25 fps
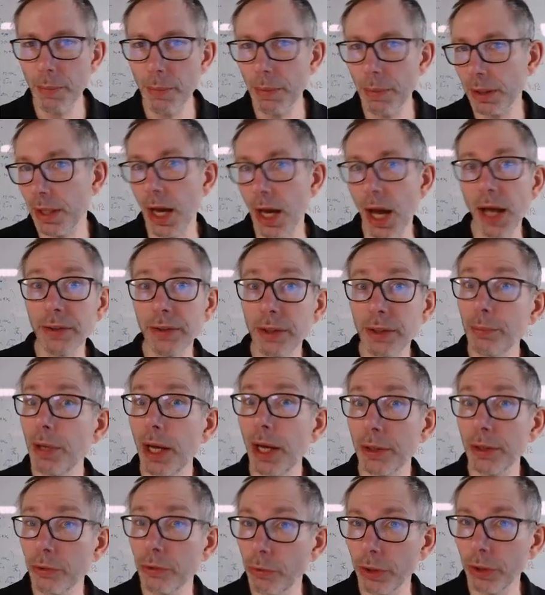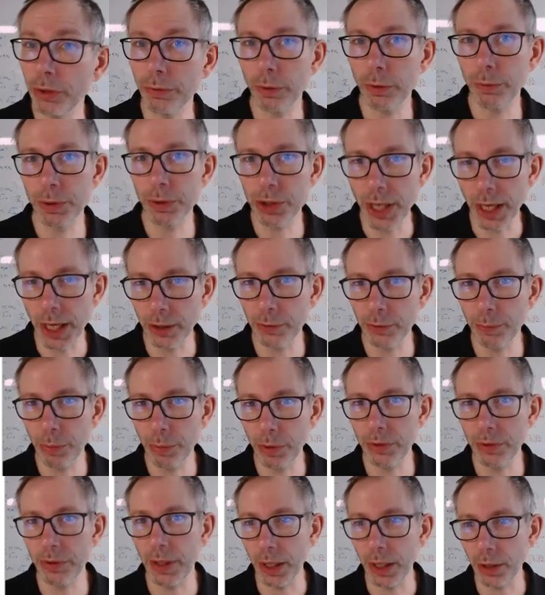but there are some countries for which
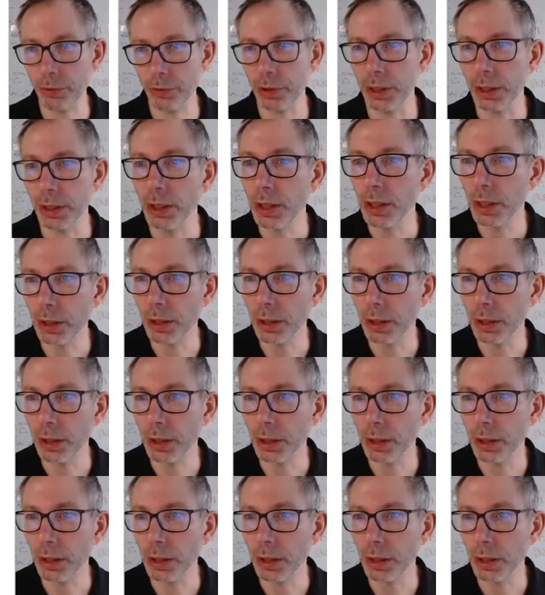exports are actually